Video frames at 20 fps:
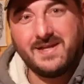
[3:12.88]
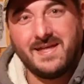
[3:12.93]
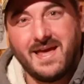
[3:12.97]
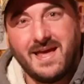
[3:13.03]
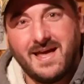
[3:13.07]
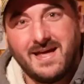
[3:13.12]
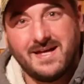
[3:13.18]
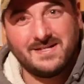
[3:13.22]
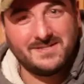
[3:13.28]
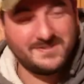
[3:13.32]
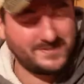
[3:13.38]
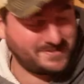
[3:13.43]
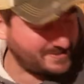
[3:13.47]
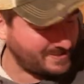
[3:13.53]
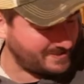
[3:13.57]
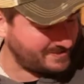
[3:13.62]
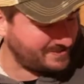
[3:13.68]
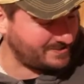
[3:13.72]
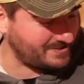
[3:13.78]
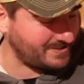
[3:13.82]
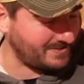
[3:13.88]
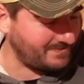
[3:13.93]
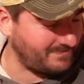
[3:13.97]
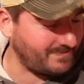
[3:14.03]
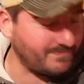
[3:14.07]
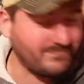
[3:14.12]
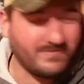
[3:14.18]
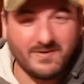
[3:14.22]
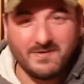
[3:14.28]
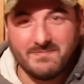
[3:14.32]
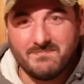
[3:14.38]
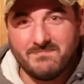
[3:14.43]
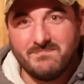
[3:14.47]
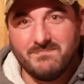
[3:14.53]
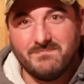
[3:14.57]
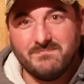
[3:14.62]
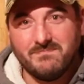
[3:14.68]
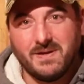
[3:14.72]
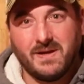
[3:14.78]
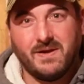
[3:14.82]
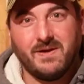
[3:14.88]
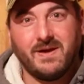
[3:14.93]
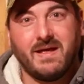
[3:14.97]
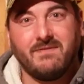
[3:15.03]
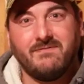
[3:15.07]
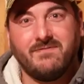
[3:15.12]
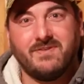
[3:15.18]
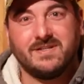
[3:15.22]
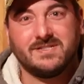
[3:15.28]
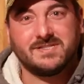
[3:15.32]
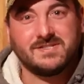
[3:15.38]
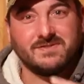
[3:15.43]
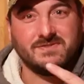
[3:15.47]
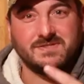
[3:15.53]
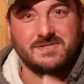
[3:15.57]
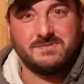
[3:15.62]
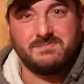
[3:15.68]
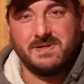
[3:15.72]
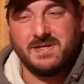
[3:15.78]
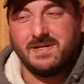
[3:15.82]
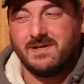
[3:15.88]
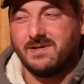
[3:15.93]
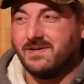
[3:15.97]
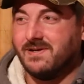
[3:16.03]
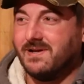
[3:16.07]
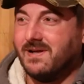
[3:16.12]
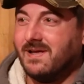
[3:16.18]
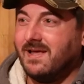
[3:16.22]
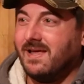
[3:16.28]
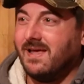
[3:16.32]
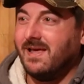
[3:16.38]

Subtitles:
he has. That's I'm very beard envious of his beard,